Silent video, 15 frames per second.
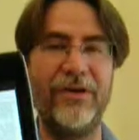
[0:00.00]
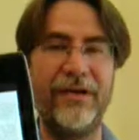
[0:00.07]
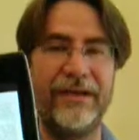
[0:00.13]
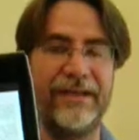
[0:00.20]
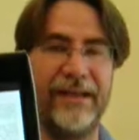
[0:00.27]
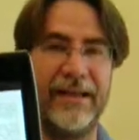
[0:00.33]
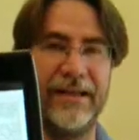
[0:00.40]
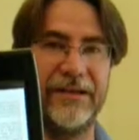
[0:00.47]

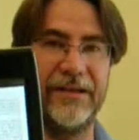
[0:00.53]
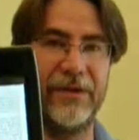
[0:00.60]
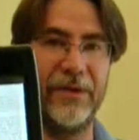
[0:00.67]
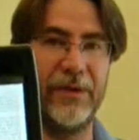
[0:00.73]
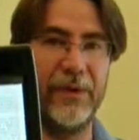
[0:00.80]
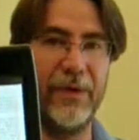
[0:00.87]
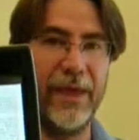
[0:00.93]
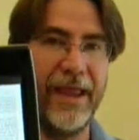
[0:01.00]
listening
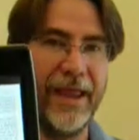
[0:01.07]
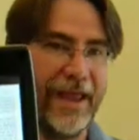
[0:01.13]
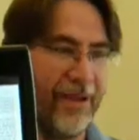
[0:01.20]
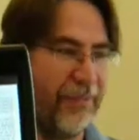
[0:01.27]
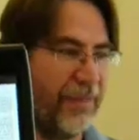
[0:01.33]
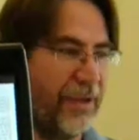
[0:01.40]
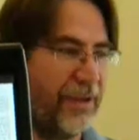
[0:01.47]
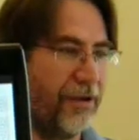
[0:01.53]
to
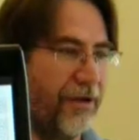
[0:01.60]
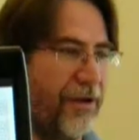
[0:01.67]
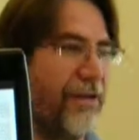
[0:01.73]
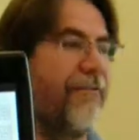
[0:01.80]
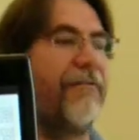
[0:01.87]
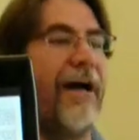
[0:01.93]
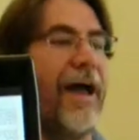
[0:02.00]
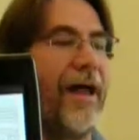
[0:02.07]

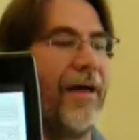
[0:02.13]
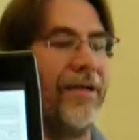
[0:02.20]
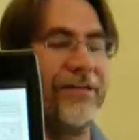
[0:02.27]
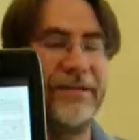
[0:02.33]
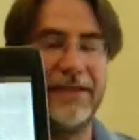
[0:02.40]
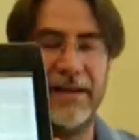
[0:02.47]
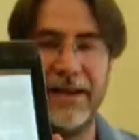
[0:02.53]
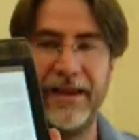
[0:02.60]
MP3 files,
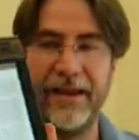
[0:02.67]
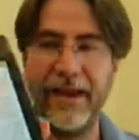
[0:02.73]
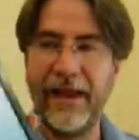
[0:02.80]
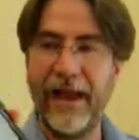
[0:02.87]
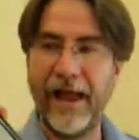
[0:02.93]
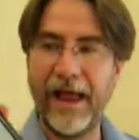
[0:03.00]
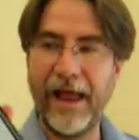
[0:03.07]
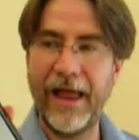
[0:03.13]

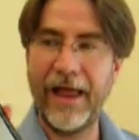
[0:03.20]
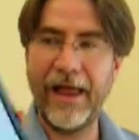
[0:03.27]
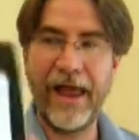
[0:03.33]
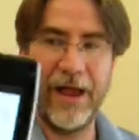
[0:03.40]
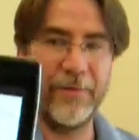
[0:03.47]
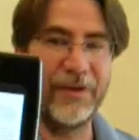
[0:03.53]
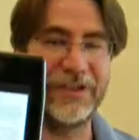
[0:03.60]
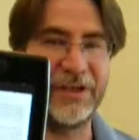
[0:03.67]
I
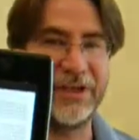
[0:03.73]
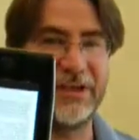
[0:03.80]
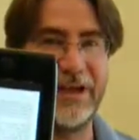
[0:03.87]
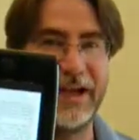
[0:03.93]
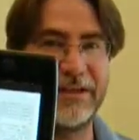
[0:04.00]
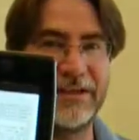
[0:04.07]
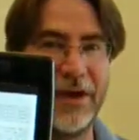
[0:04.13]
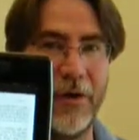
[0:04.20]
would
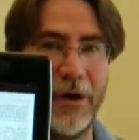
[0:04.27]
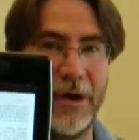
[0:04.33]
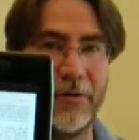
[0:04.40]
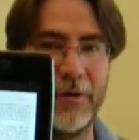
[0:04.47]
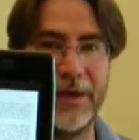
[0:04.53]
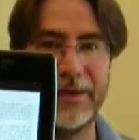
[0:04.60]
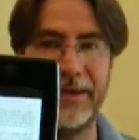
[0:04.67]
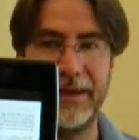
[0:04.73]
suggest going
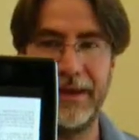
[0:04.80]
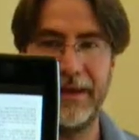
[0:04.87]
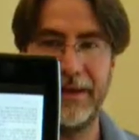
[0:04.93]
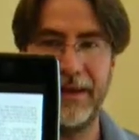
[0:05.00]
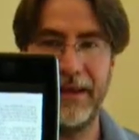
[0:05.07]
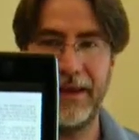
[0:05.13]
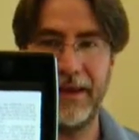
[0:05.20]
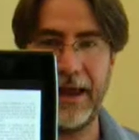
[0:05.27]
with
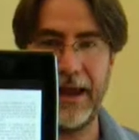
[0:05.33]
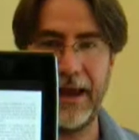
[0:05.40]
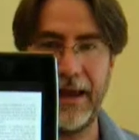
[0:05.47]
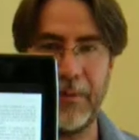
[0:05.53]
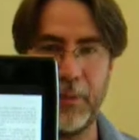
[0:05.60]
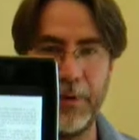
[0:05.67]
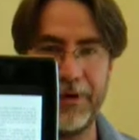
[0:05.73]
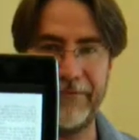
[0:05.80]

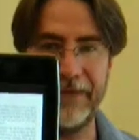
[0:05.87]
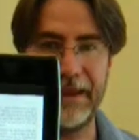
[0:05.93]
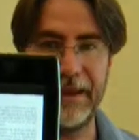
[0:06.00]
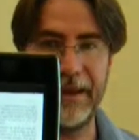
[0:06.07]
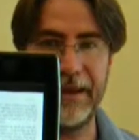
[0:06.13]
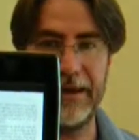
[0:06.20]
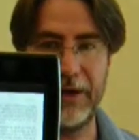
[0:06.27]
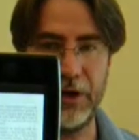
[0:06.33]
one of
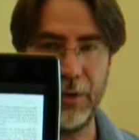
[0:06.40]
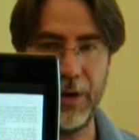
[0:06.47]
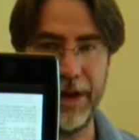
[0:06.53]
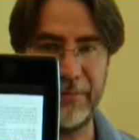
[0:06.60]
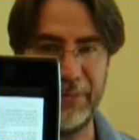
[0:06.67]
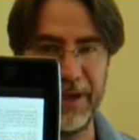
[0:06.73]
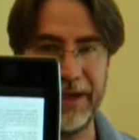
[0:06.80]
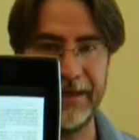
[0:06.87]
the
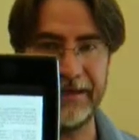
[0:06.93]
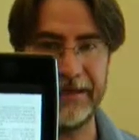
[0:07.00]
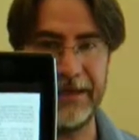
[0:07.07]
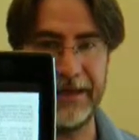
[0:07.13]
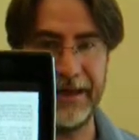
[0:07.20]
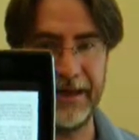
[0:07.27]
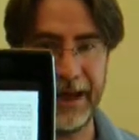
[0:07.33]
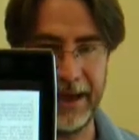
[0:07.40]

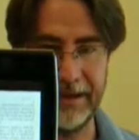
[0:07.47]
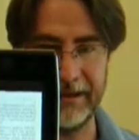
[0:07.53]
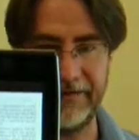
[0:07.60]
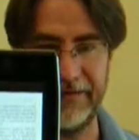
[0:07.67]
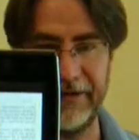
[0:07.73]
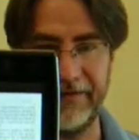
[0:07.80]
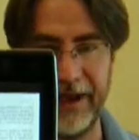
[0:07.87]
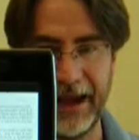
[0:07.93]
UMPC kinds
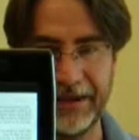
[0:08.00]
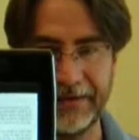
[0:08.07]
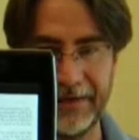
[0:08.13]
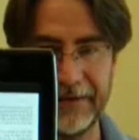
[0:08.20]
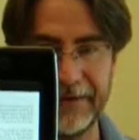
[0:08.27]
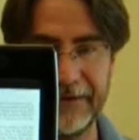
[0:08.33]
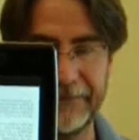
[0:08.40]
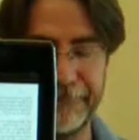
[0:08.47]
of devices.
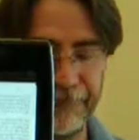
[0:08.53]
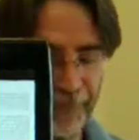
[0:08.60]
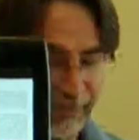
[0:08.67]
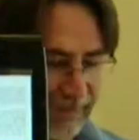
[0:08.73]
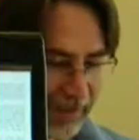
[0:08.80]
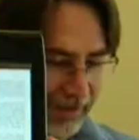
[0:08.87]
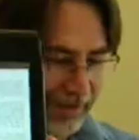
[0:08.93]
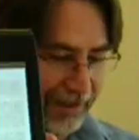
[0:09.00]

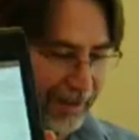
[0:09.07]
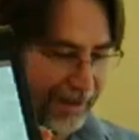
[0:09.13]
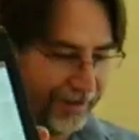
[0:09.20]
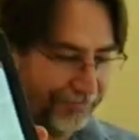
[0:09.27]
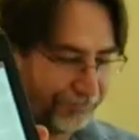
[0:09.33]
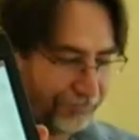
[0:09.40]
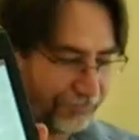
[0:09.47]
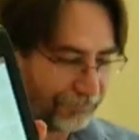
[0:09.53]

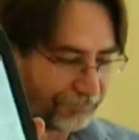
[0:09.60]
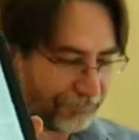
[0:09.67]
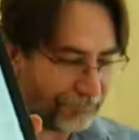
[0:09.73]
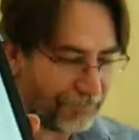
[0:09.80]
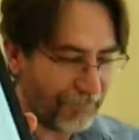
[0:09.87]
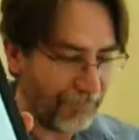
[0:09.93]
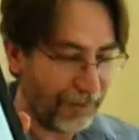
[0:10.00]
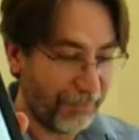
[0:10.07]

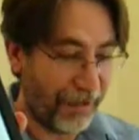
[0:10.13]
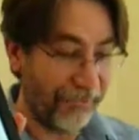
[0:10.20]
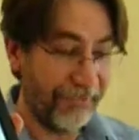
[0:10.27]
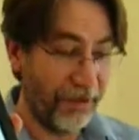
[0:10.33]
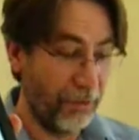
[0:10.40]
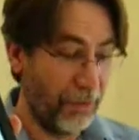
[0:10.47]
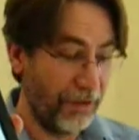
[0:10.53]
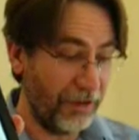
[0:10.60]
But if
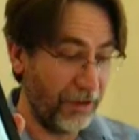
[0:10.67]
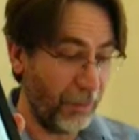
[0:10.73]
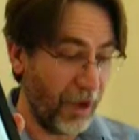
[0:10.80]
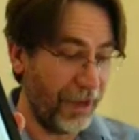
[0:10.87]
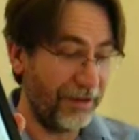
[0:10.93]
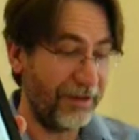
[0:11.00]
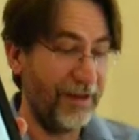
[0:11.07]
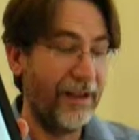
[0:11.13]
you really
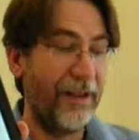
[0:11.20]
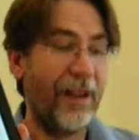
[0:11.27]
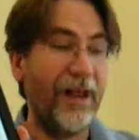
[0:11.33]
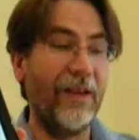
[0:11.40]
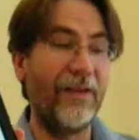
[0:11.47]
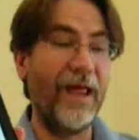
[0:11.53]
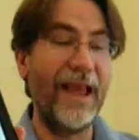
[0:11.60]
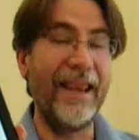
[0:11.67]
want a
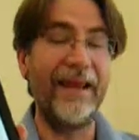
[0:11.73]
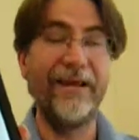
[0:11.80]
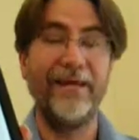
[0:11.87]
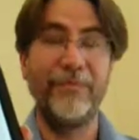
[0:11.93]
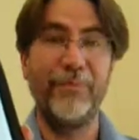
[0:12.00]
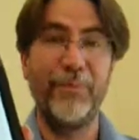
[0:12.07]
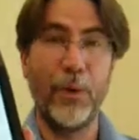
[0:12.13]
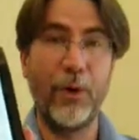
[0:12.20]
light,
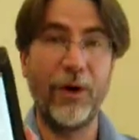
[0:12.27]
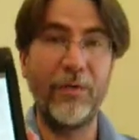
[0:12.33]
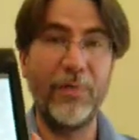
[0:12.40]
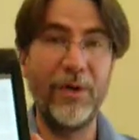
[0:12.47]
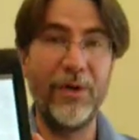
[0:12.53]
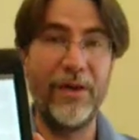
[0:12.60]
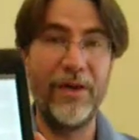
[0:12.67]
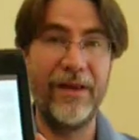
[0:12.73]

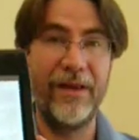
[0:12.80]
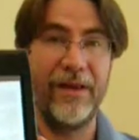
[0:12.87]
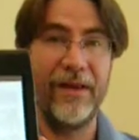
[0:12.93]
portable